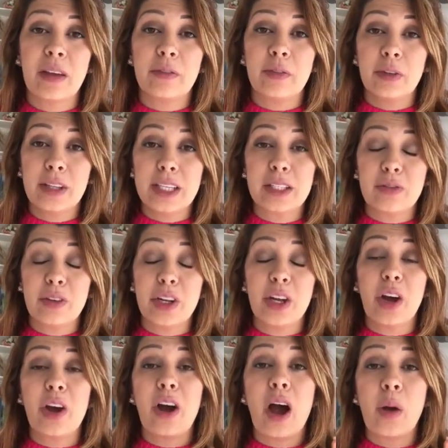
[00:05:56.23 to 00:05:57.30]
for this
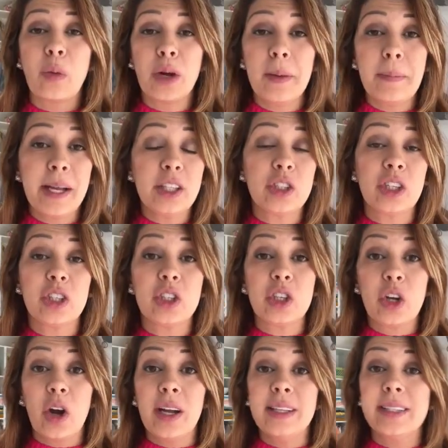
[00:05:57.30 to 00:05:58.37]
video, I want to mention to
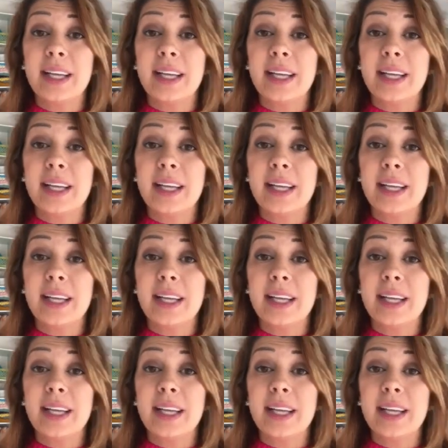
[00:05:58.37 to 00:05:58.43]
go and